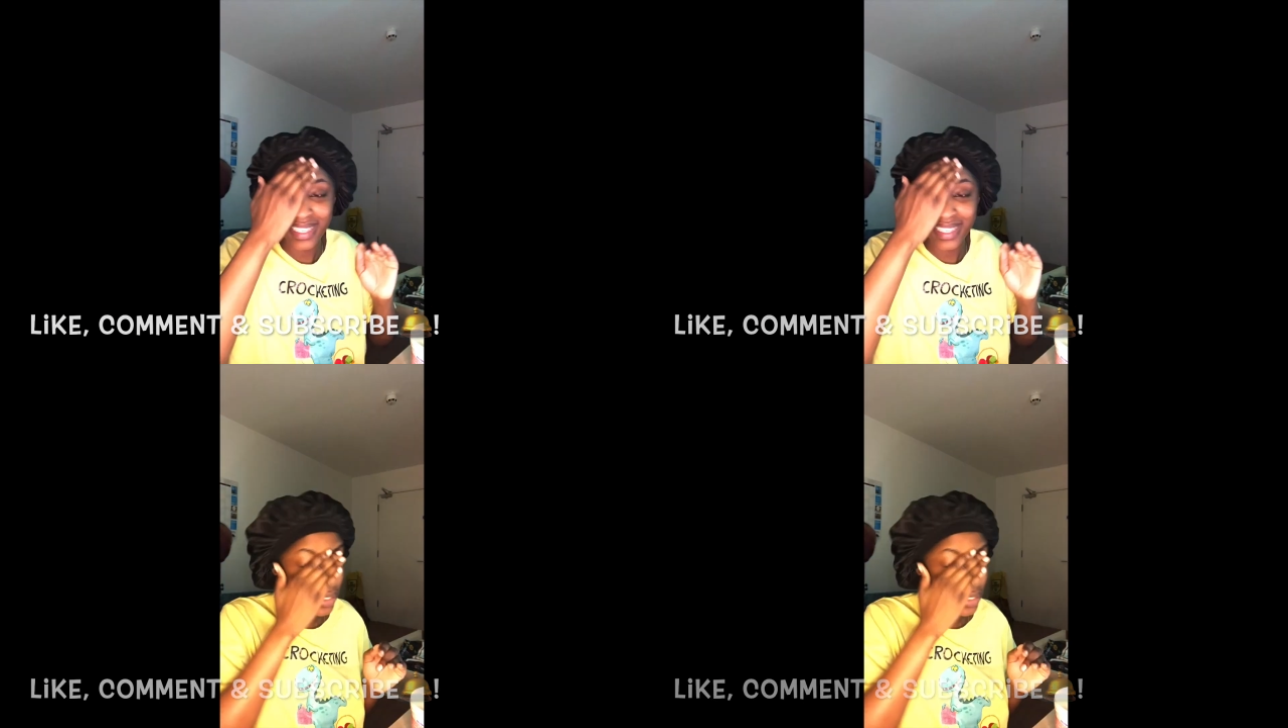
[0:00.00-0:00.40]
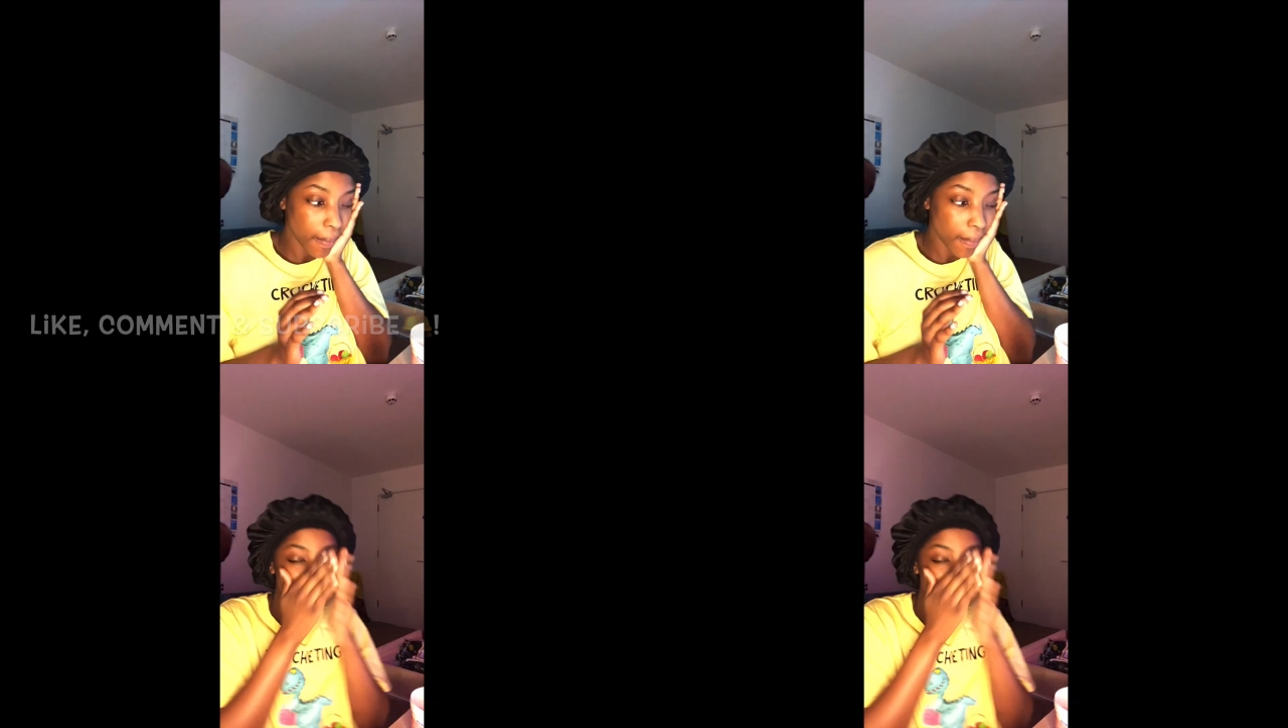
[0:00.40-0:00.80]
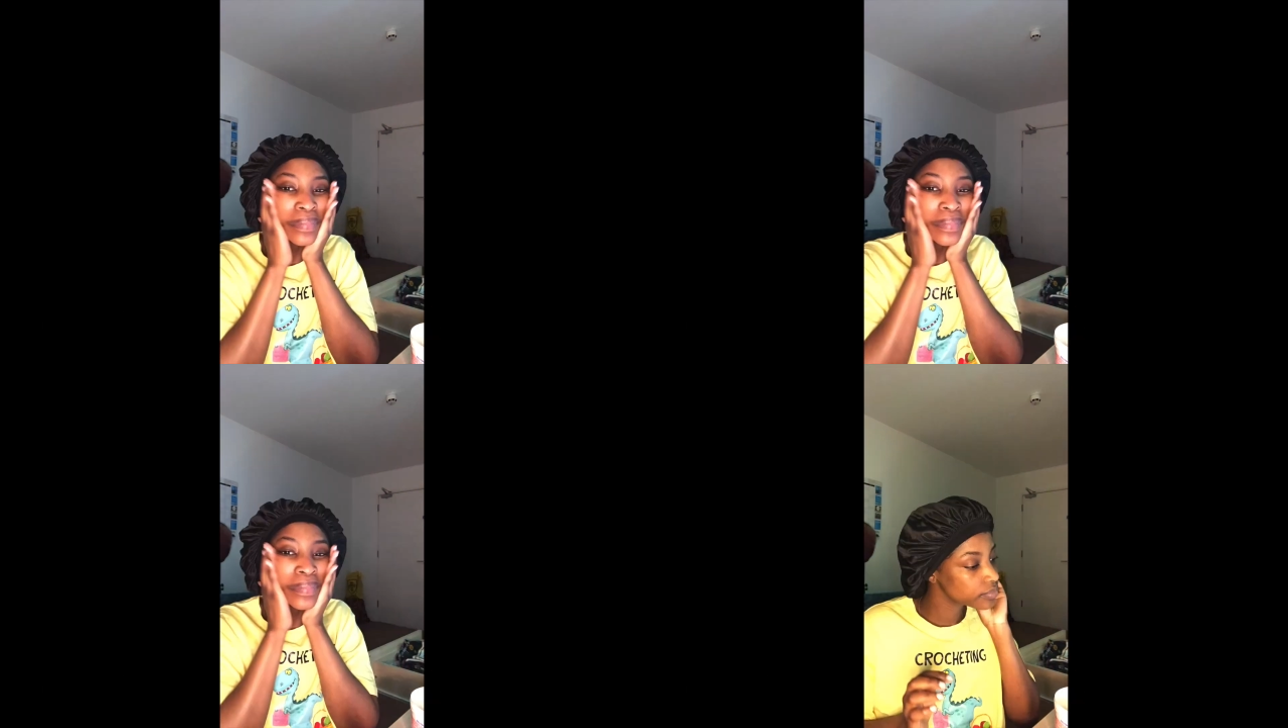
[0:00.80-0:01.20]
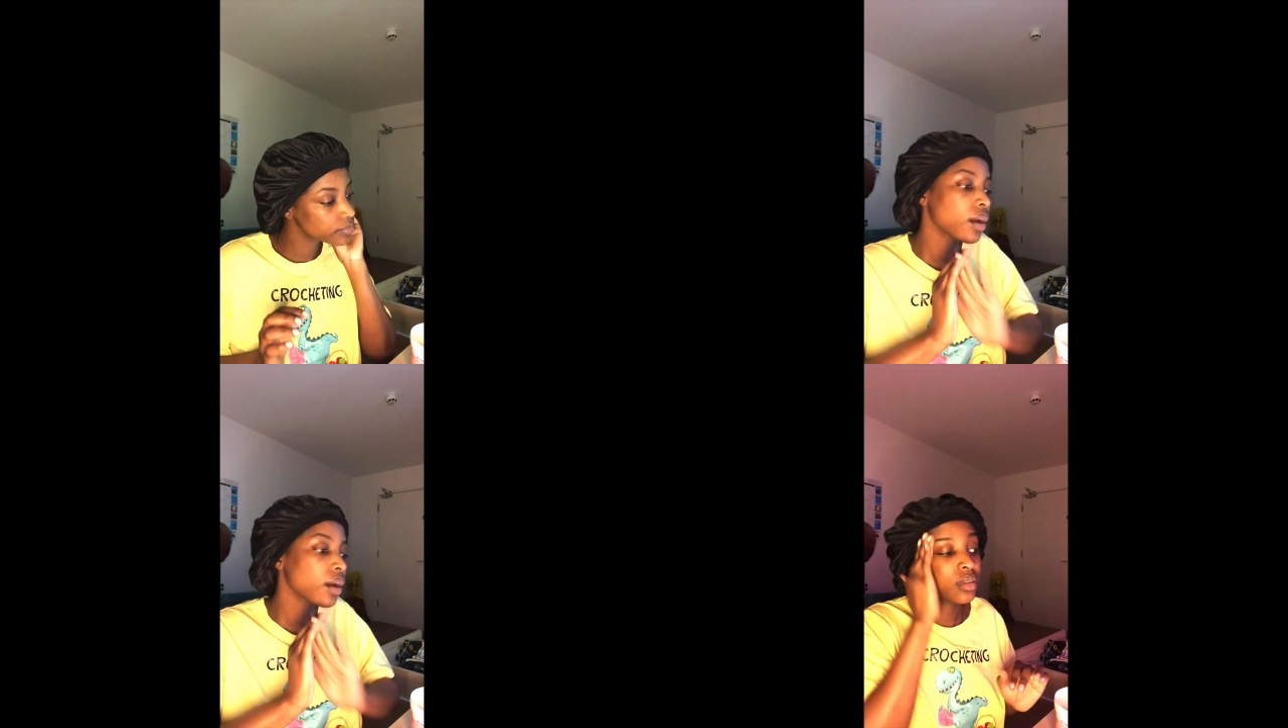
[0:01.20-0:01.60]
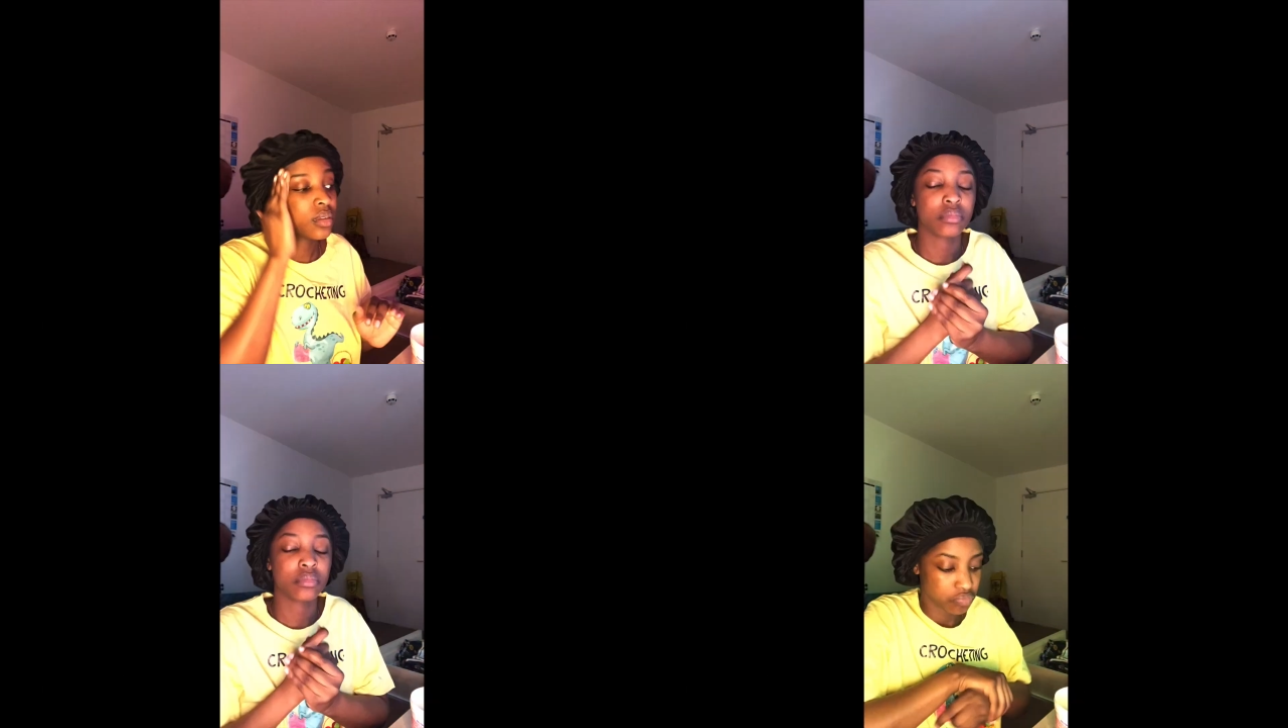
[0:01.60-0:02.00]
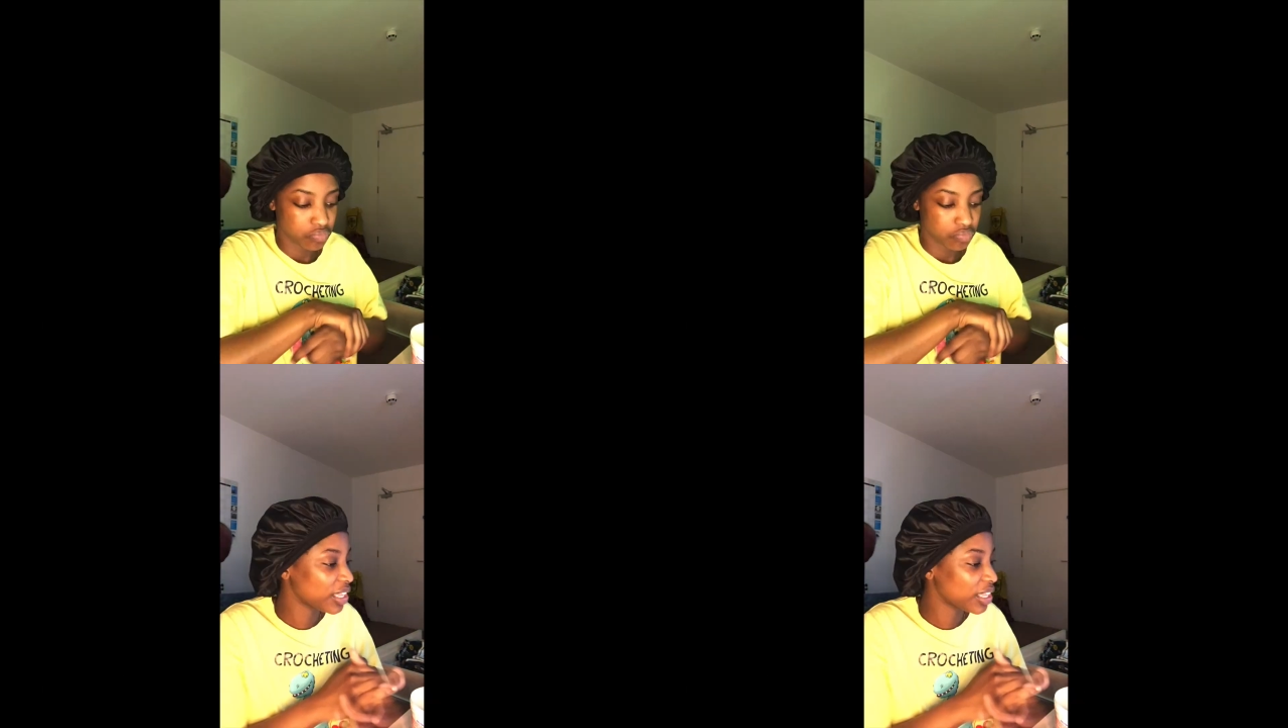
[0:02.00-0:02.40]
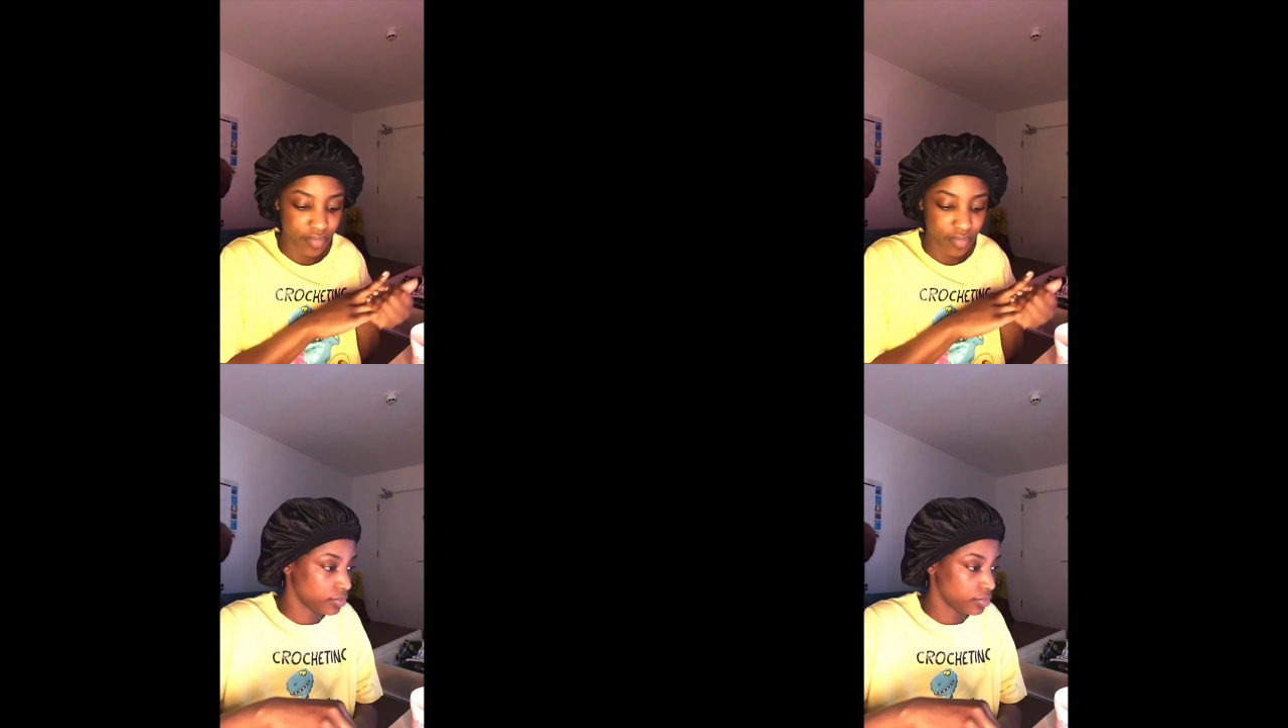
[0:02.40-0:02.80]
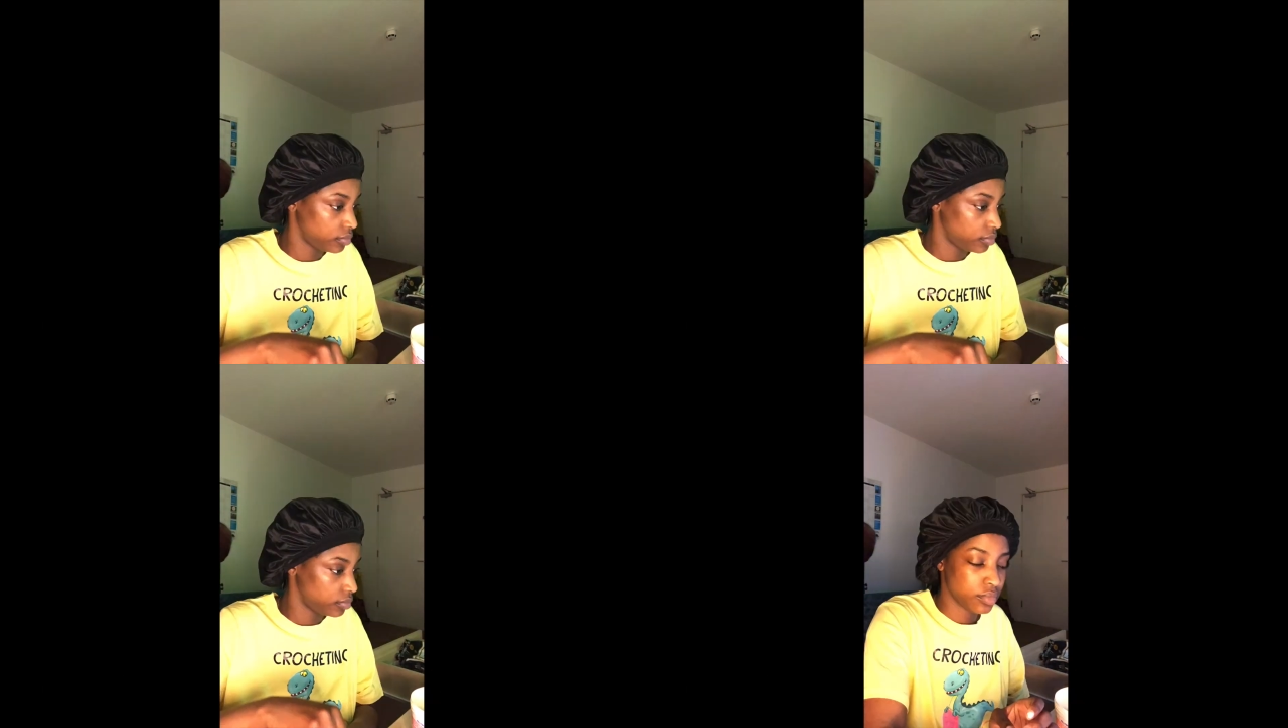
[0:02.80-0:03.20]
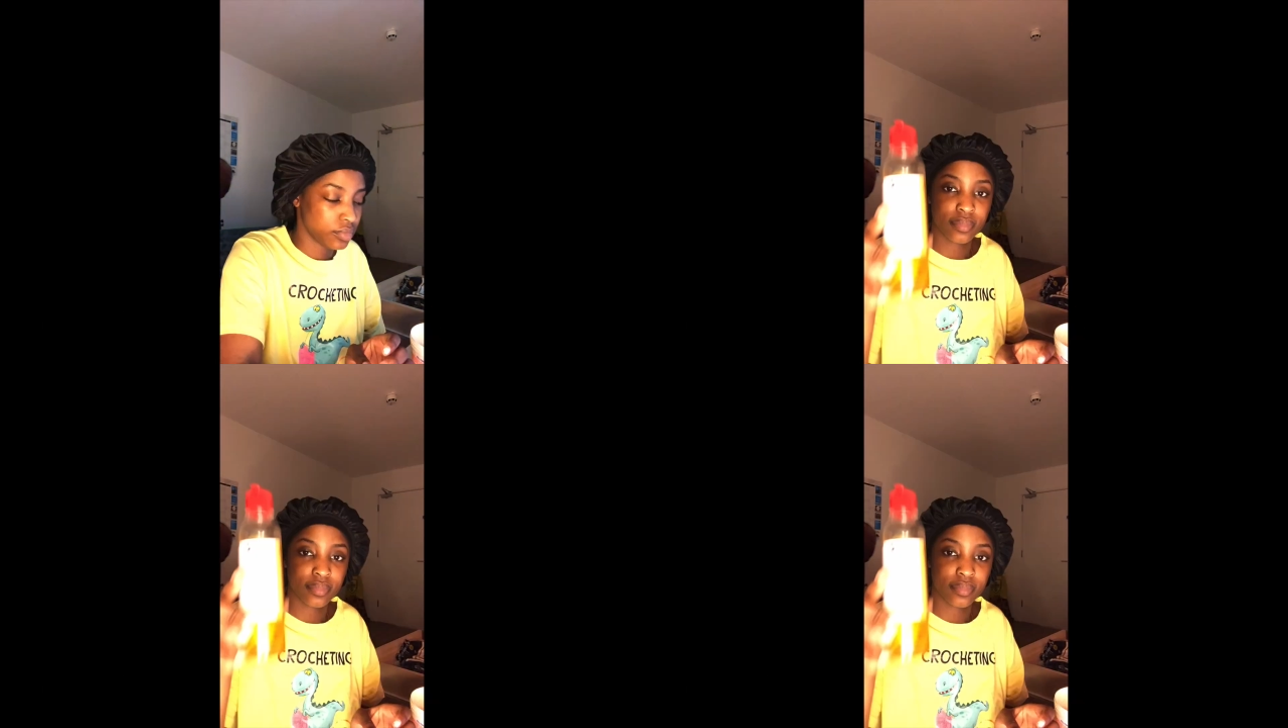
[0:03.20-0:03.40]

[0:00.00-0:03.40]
as much as possible. And then I apply my oil.